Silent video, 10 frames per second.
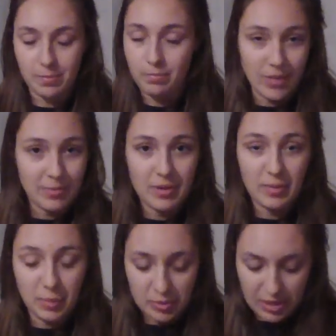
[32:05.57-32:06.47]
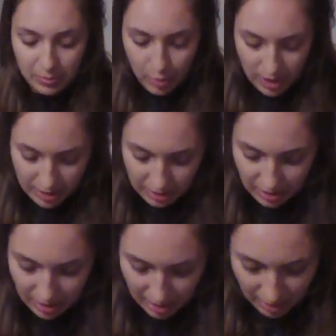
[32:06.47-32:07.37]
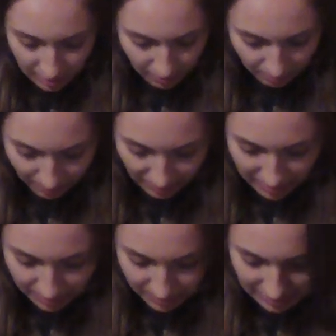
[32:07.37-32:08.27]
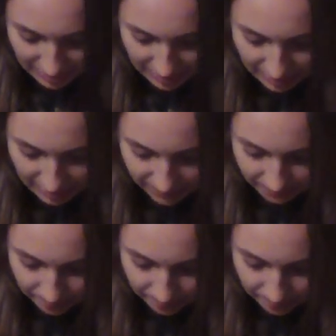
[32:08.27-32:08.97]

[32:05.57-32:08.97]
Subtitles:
Might be a boutique brand, might be